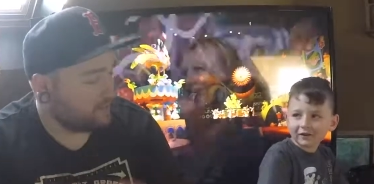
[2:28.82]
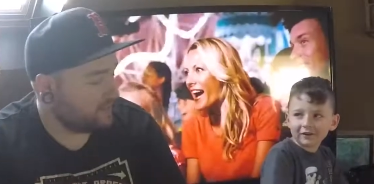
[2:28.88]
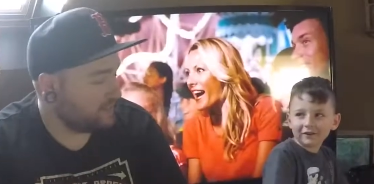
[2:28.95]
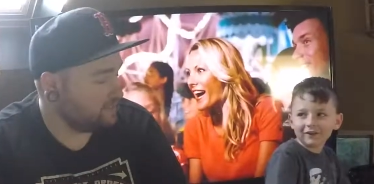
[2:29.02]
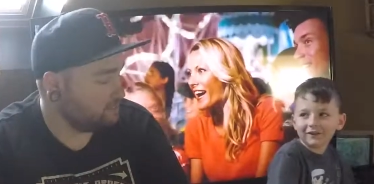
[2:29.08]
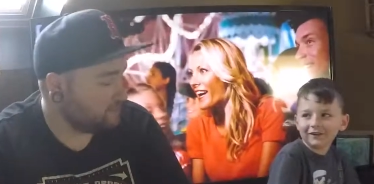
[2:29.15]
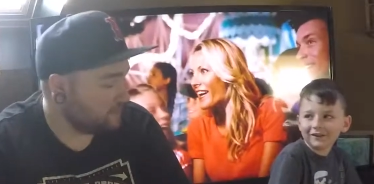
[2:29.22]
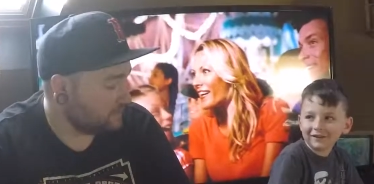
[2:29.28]

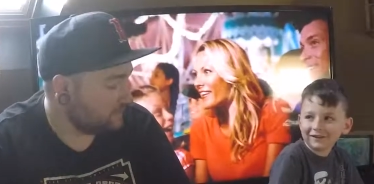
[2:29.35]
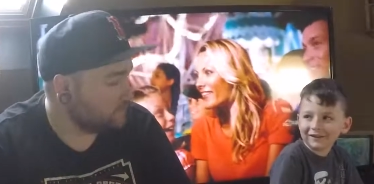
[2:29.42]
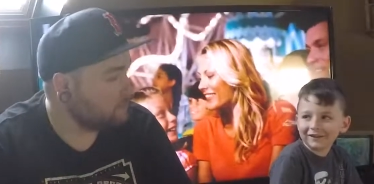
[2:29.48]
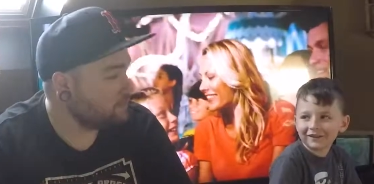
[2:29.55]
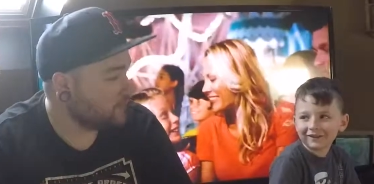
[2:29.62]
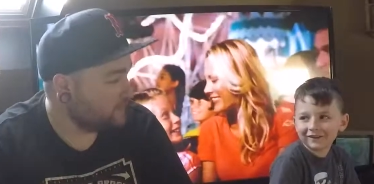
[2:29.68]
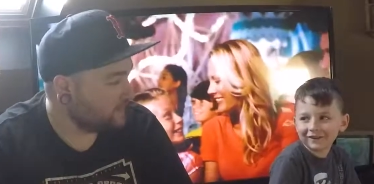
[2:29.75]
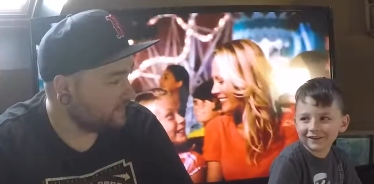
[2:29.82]
Speaker 1: themed birthday
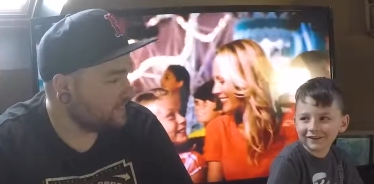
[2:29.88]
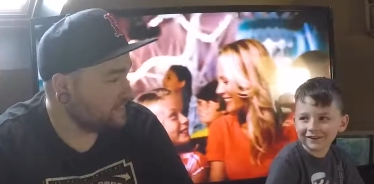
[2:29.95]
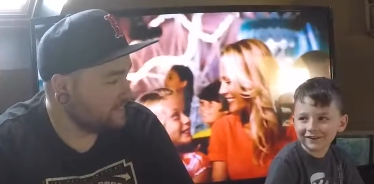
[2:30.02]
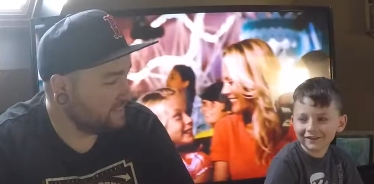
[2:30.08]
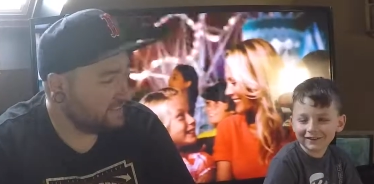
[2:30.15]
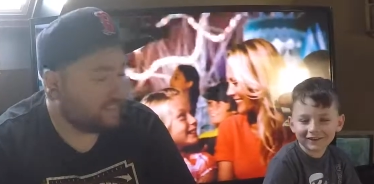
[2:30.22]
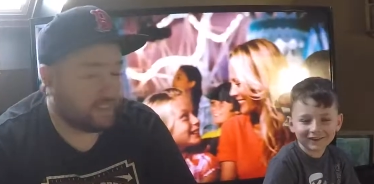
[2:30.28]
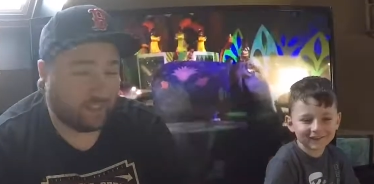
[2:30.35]
party.
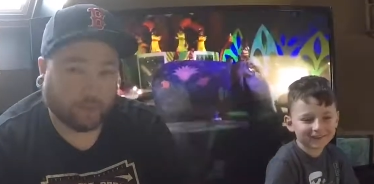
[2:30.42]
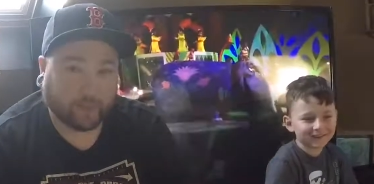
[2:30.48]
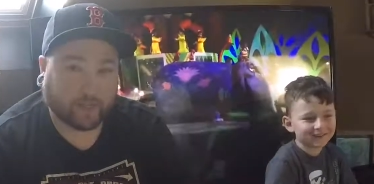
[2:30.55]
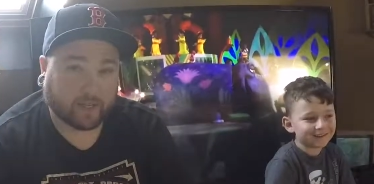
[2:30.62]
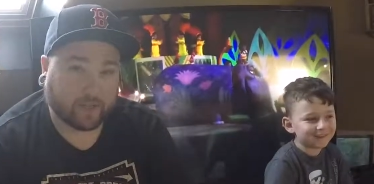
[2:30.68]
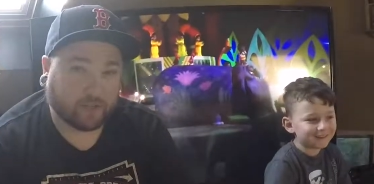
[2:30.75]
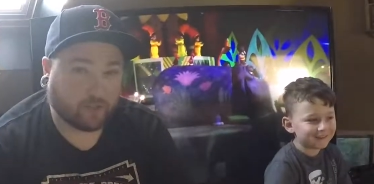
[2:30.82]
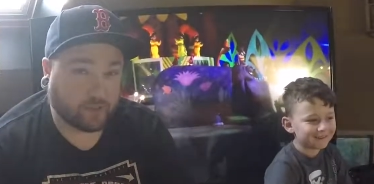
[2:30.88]
You had
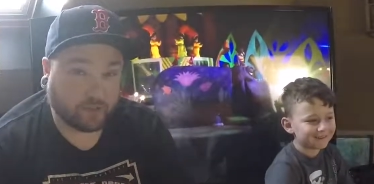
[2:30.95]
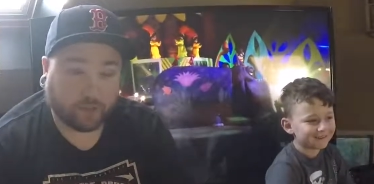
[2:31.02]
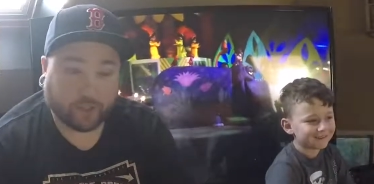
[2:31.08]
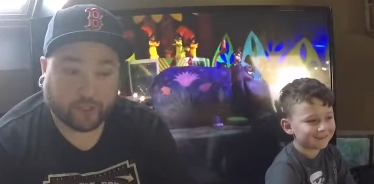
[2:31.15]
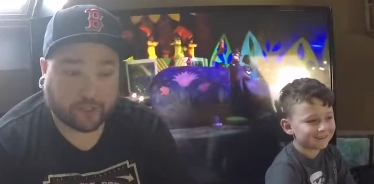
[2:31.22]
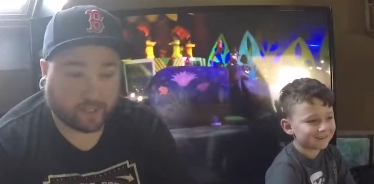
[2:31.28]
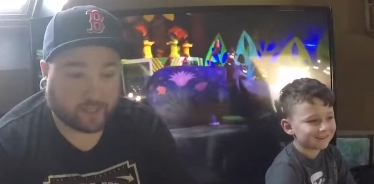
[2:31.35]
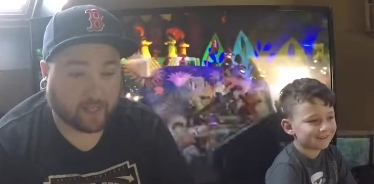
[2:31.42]
a treasure
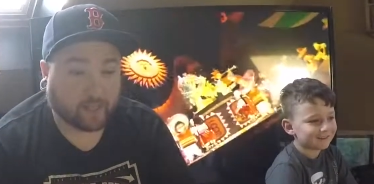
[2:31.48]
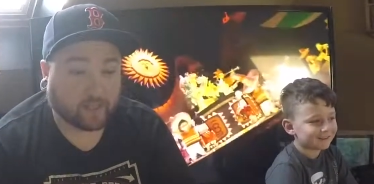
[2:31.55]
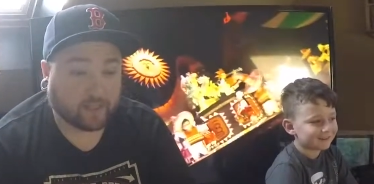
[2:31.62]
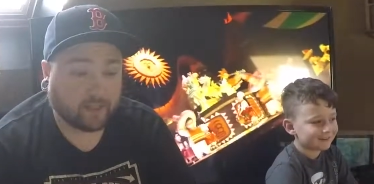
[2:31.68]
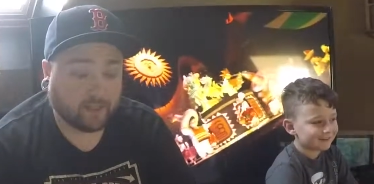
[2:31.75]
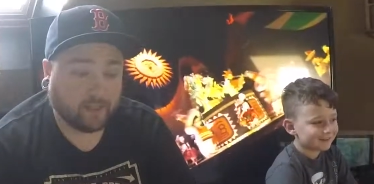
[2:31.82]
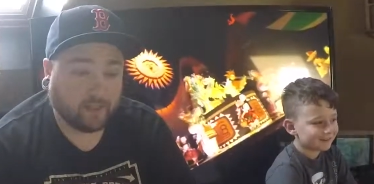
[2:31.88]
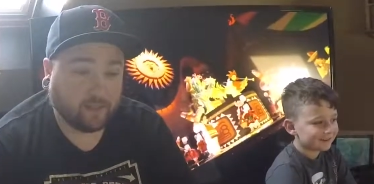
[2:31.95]
chest cake,